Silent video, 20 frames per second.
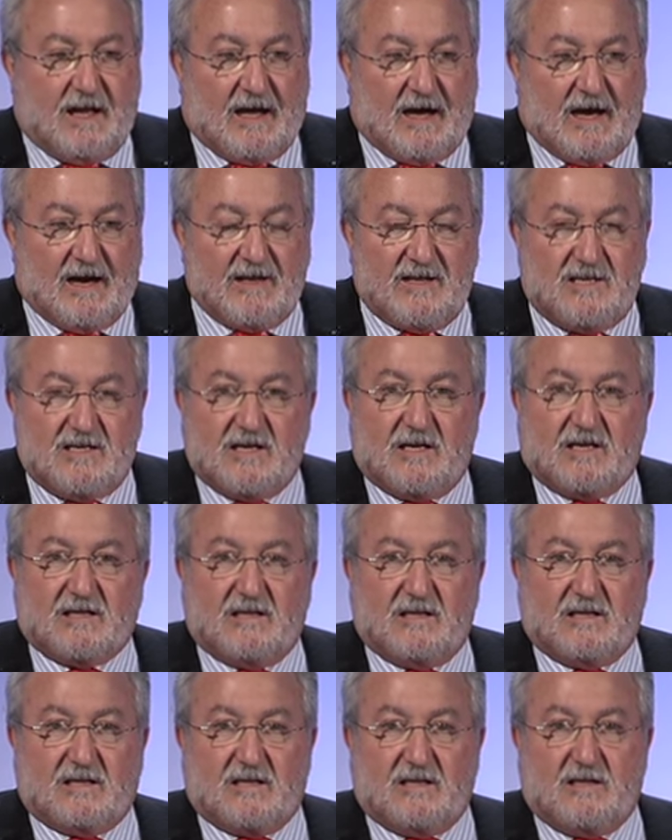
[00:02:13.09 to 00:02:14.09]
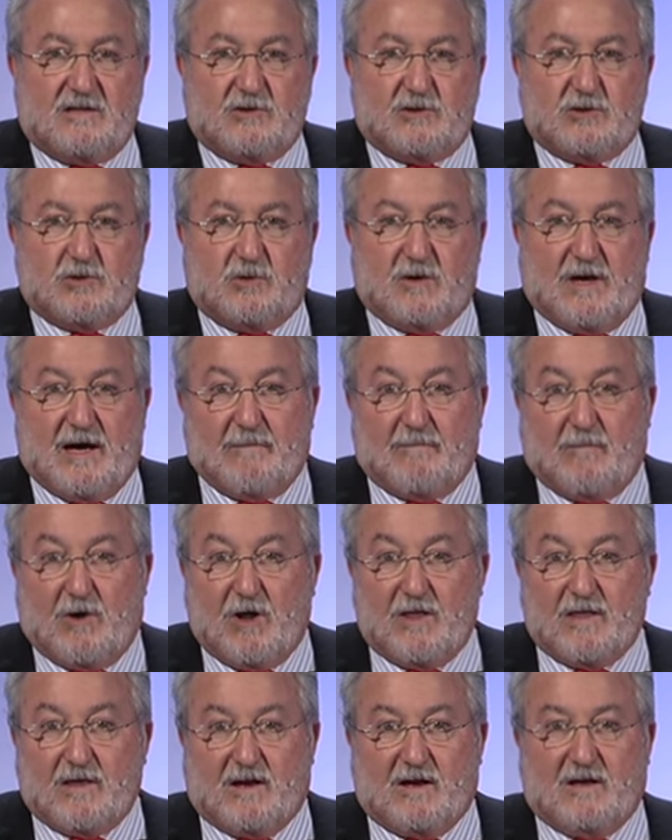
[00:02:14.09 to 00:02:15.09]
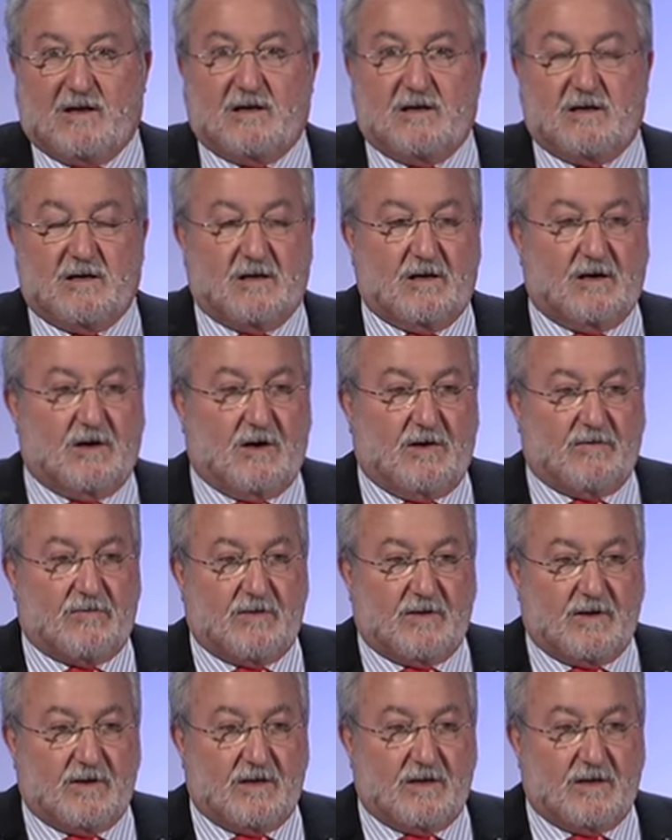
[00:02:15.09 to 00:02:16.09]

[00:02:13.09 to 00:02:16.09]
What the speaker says: are injected into a model of